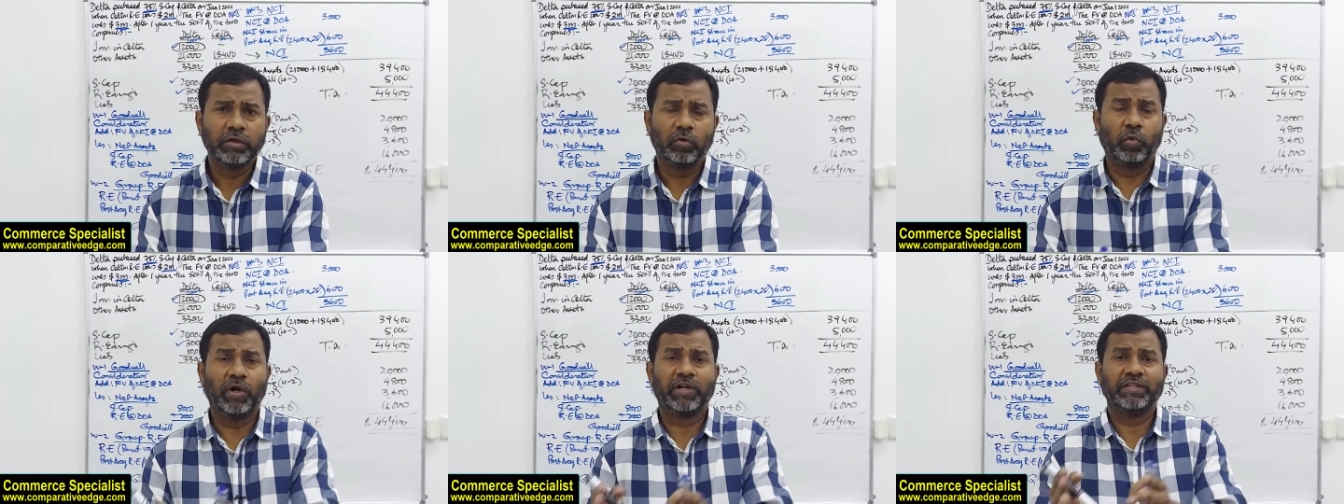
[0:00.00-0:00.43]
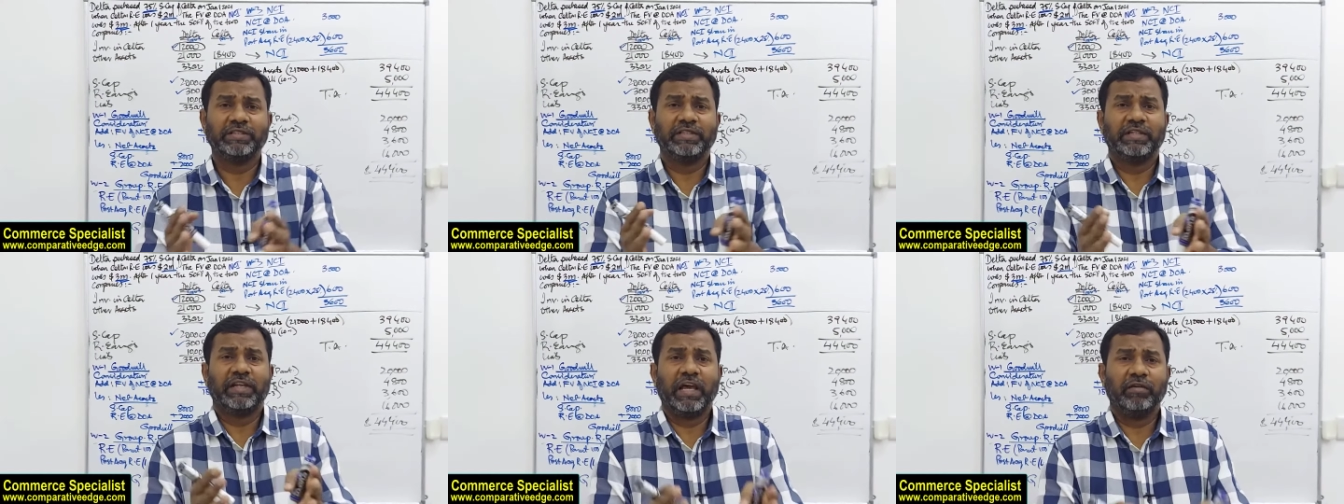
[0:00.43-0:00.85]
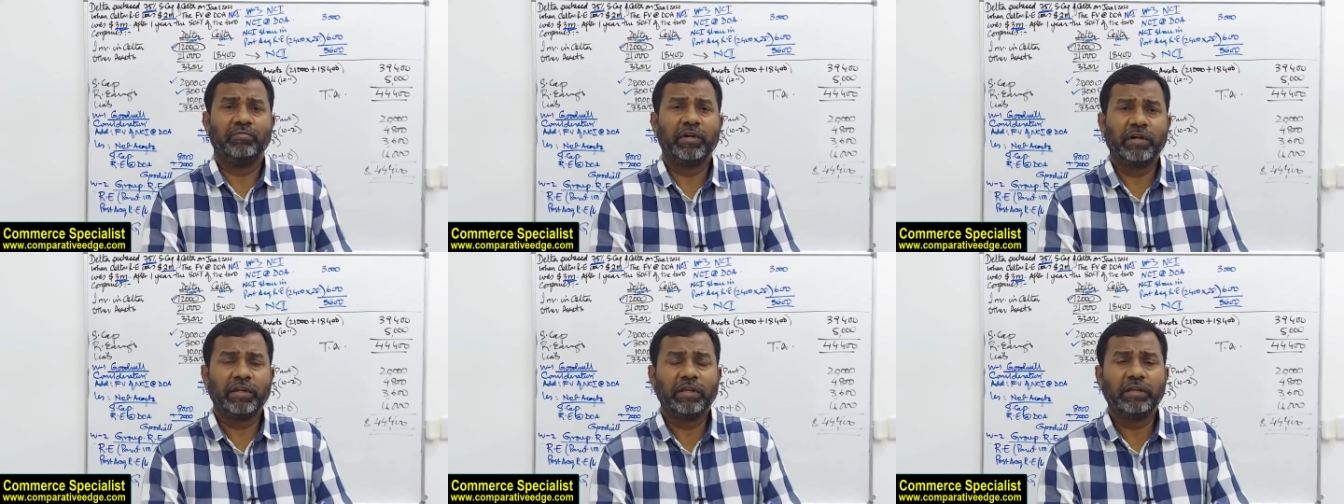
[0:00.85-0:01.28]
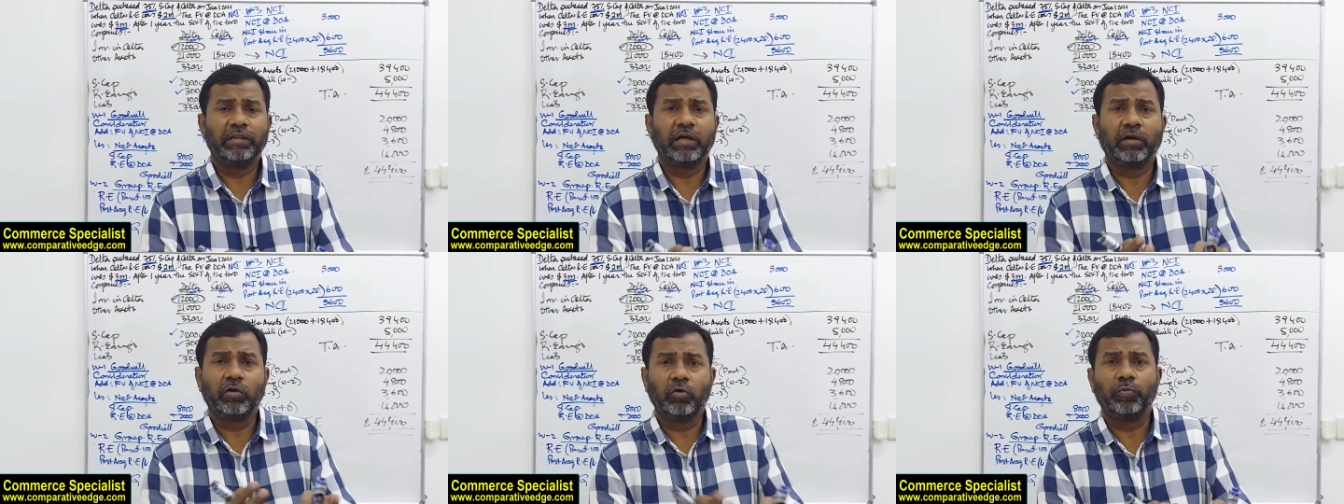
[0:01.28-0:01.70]
What is the liability
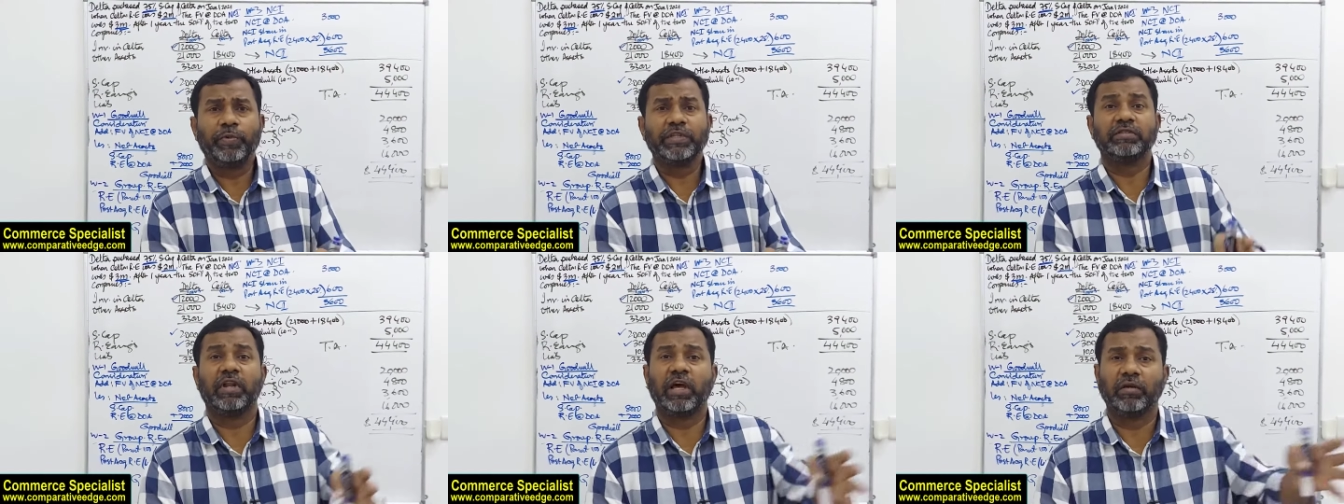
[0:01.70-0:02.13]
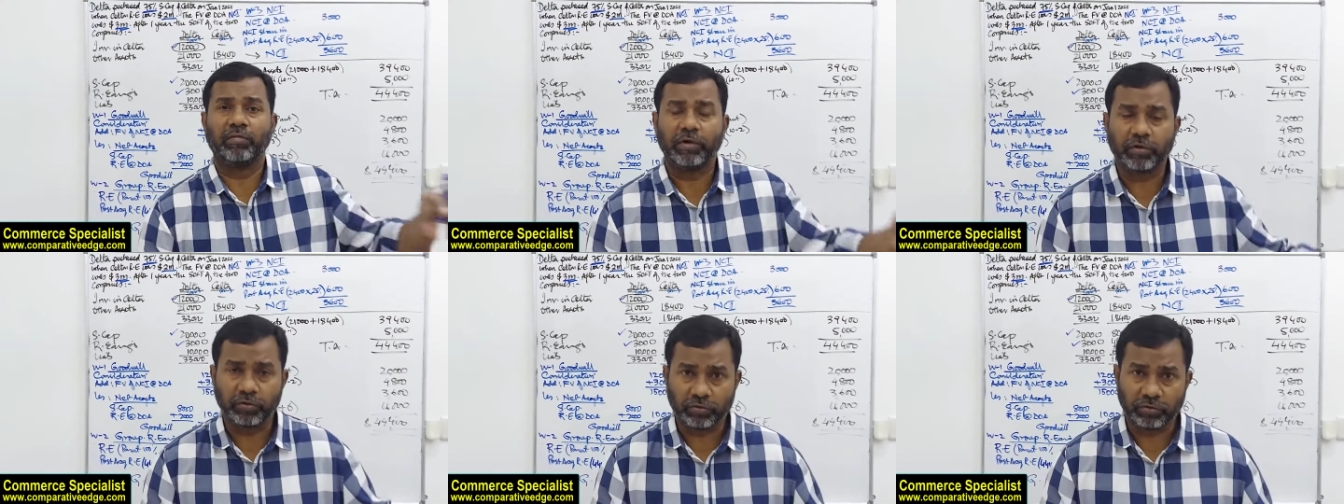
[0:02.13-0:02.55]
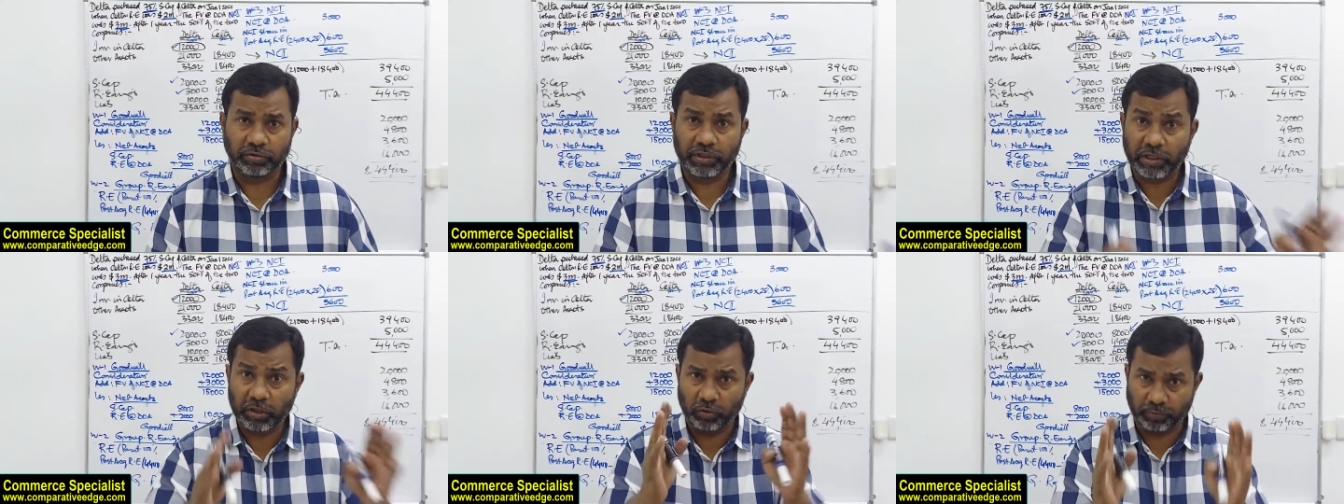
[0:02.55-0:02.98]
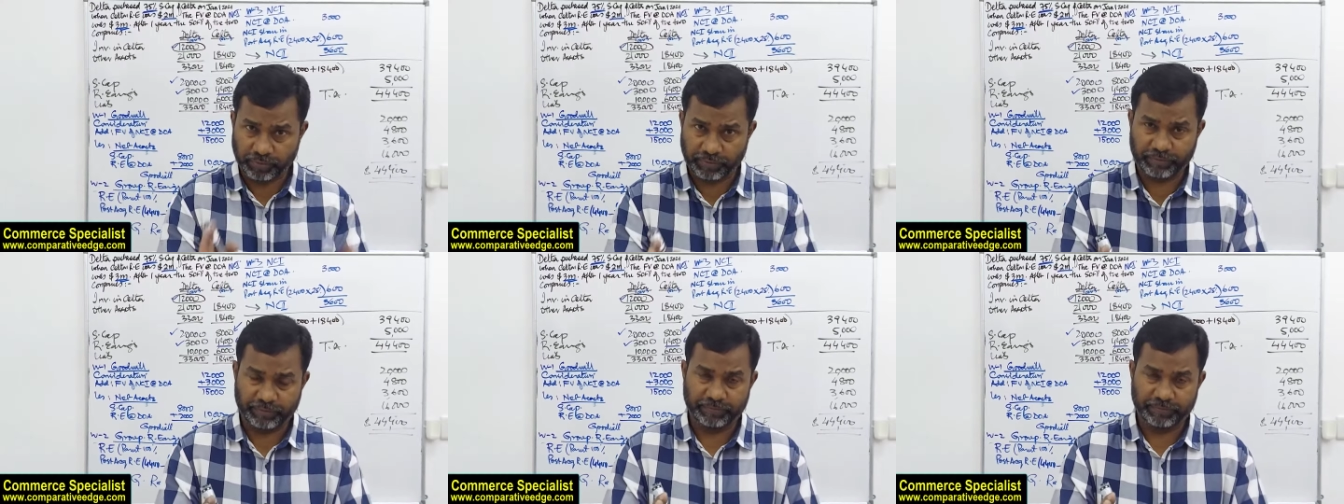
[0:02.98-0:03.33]
the group is liable to? The group.